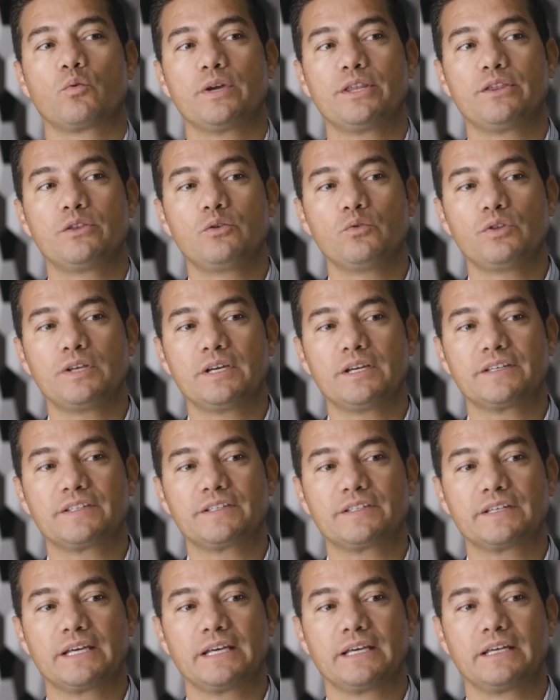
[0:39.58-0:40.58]
We do
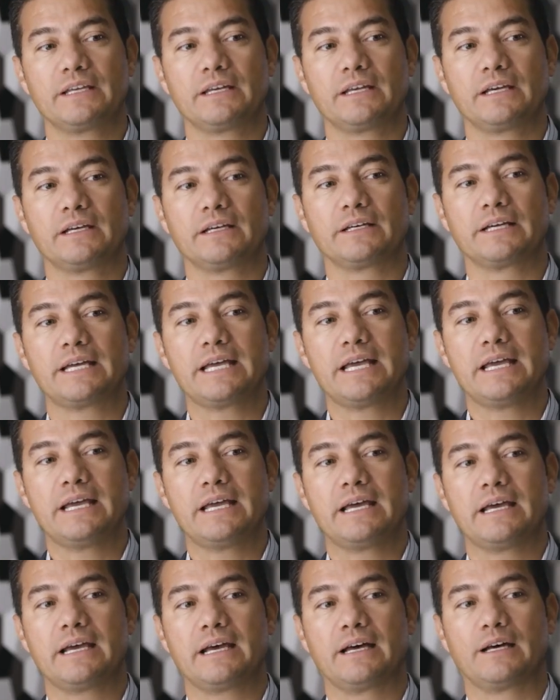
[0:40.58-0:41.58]
this in
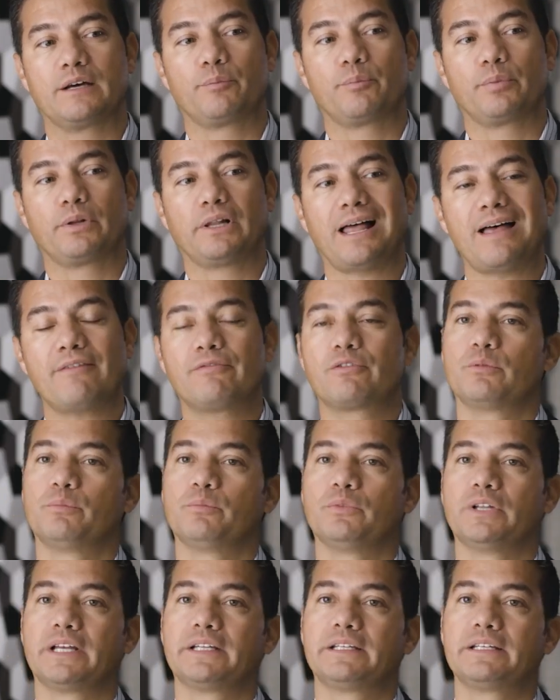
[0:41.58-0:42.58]
a, a
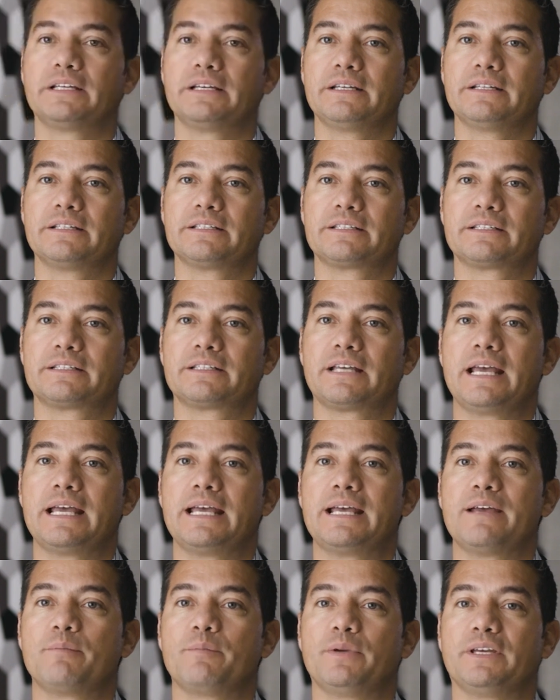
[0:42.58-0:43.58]
platform that is
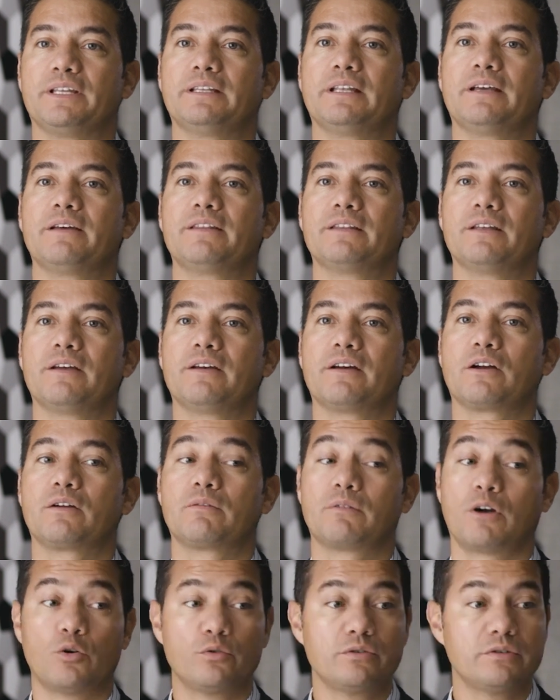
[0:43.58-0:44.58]
being
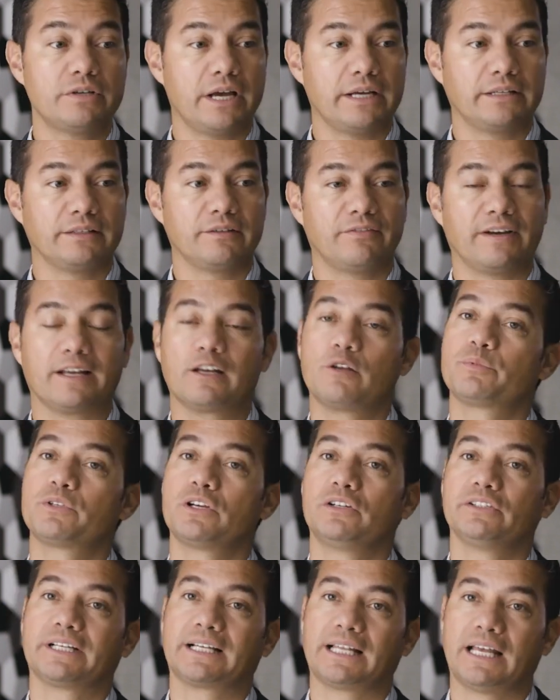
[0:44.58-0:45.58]
grown and developed
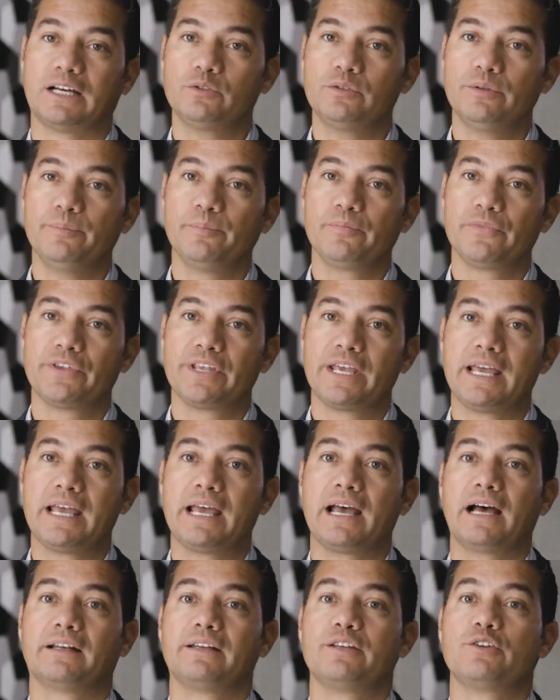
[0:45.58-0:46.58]
on the cloud
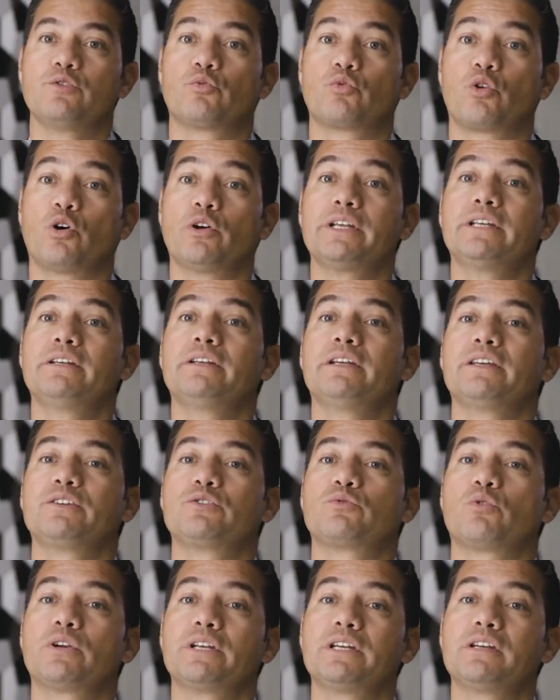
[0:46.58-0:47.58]
and it running,
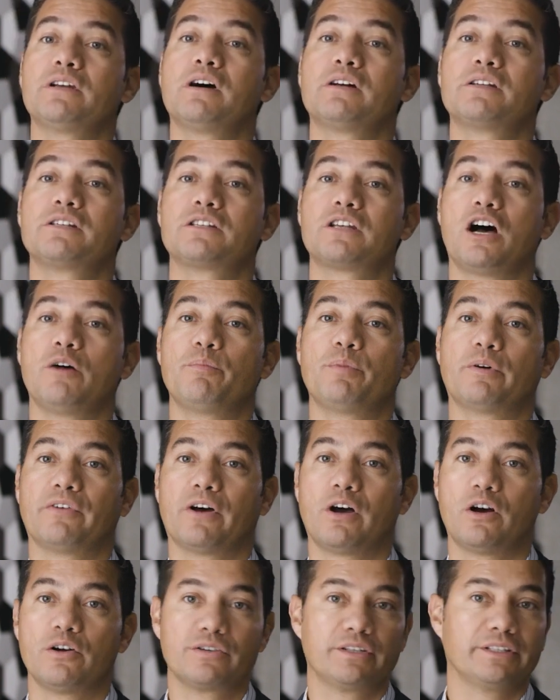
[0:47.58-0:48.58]
is running on top of
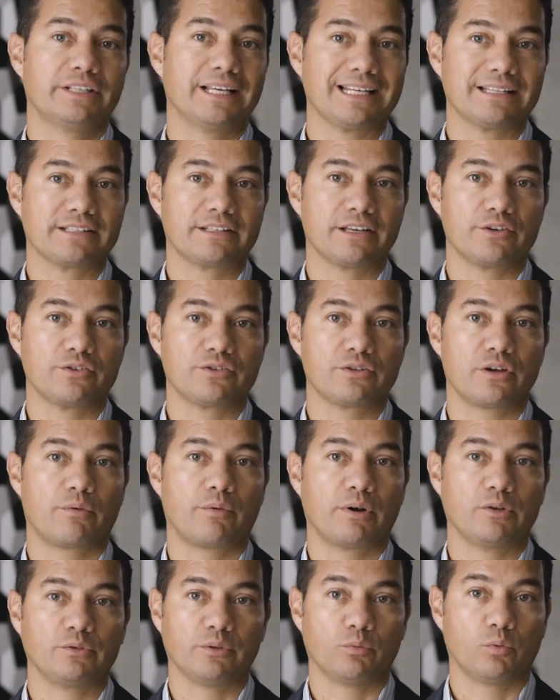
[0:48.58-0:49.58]
100 data centers
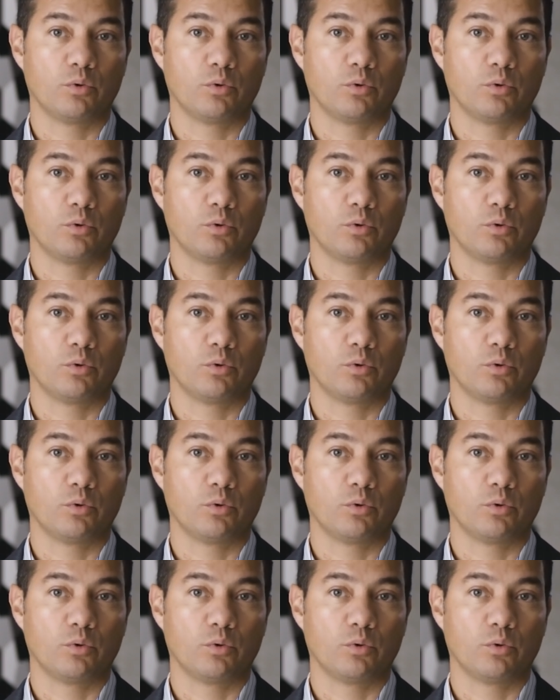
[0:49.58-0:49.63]
around the